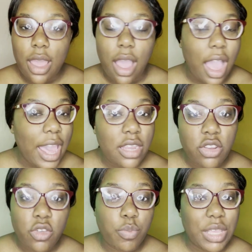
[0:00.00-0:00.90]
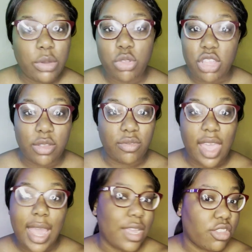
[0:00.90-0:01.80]
I knew Beetlejuice
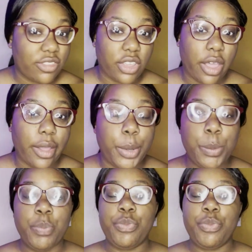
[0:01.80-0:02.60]
ages ago